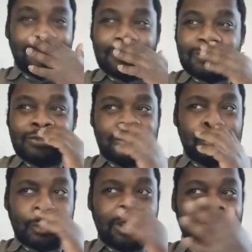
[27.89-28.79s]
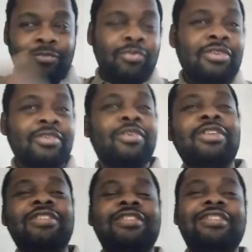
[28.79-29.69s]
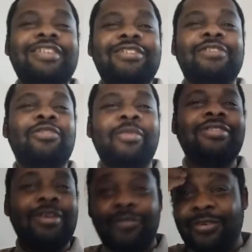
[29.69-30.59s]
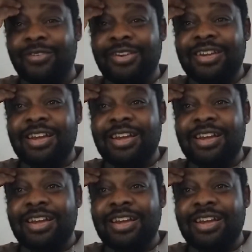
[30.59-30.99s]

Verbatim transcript: This is stuff that I you know, This is screenshots from my cell phone.